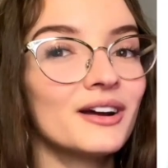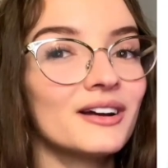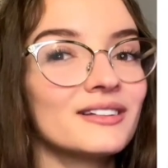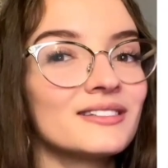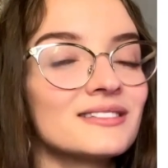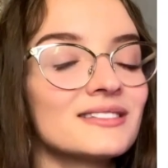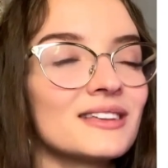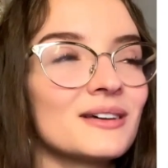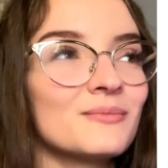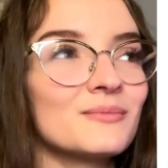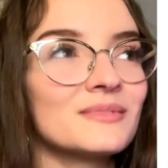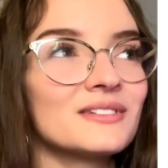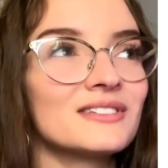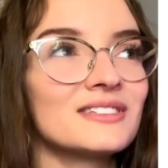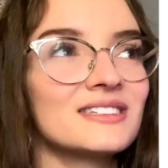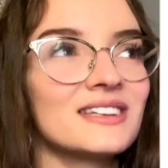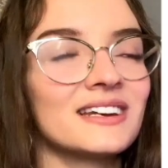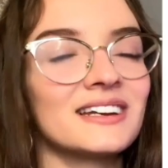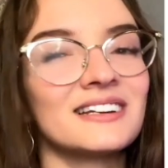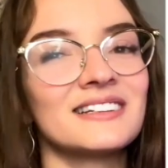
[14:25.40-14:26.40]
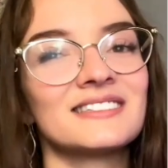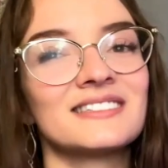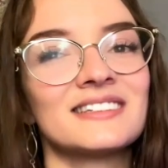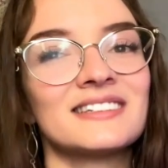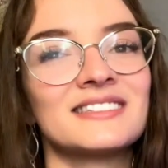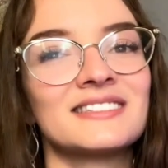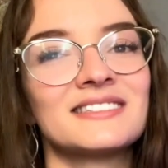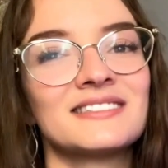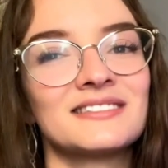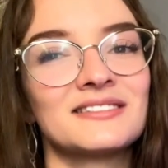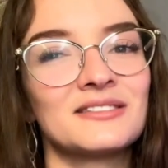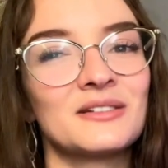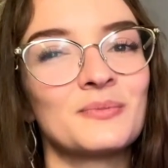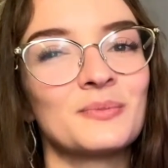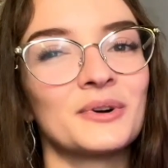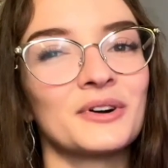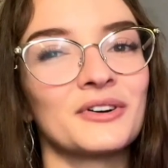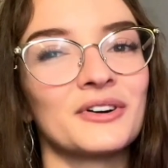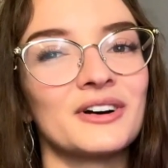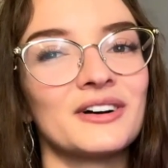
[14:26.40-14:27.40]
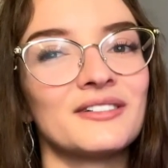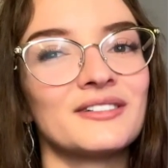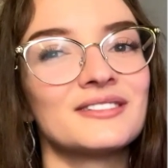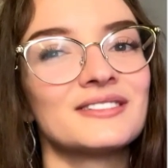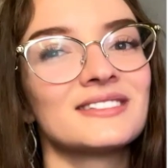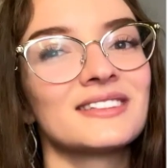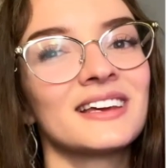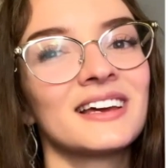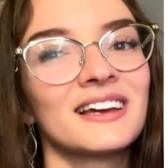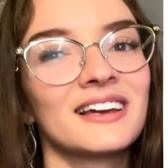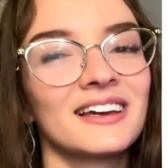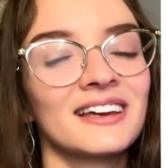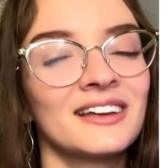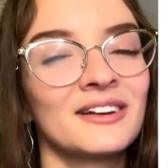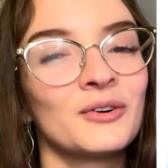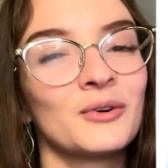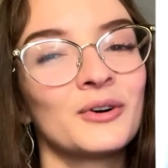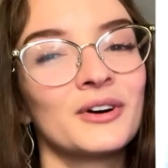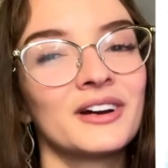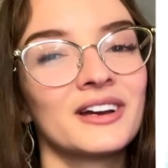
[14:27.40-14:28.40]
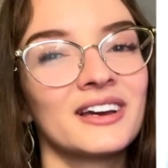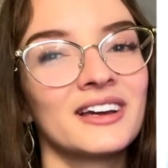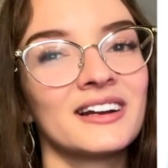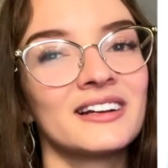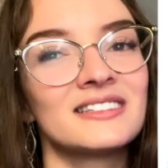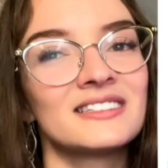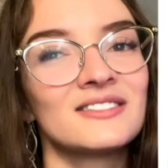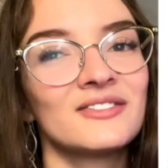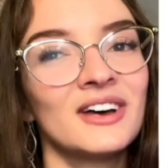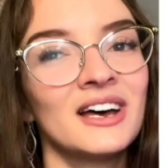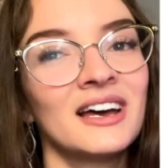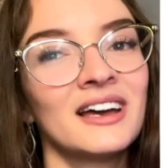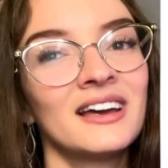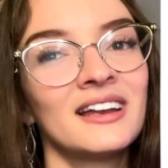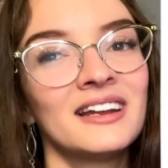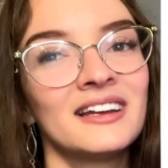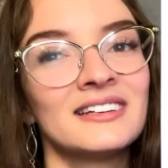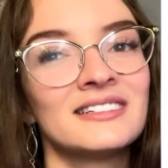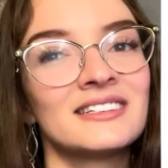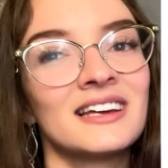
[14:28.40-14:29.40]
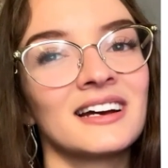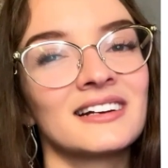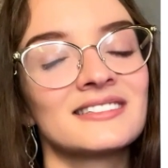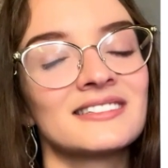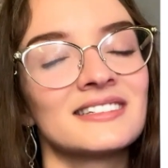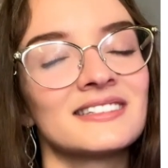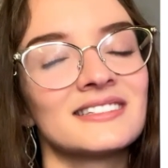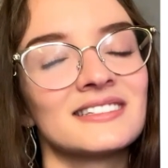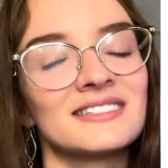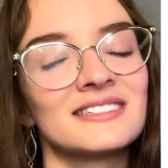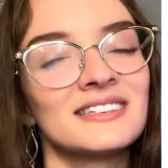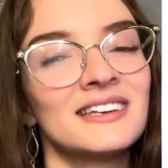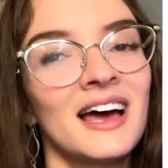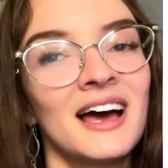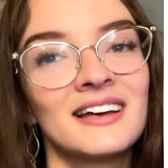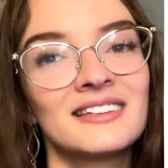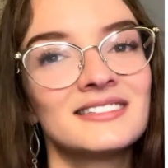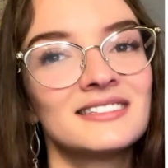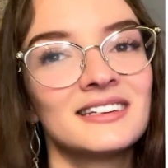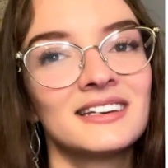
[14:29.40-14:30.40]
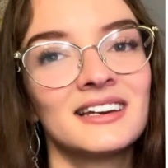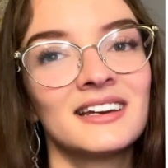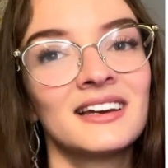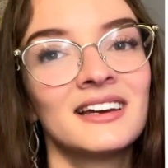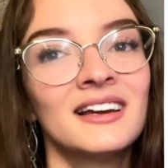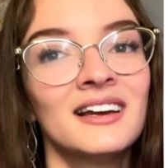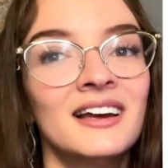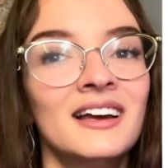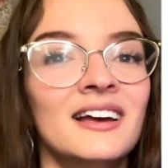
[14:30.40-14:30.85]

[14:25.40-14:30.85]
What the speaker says: in some cities is super gross. Like in Oregon, it's fine. In Texas, it's nasty.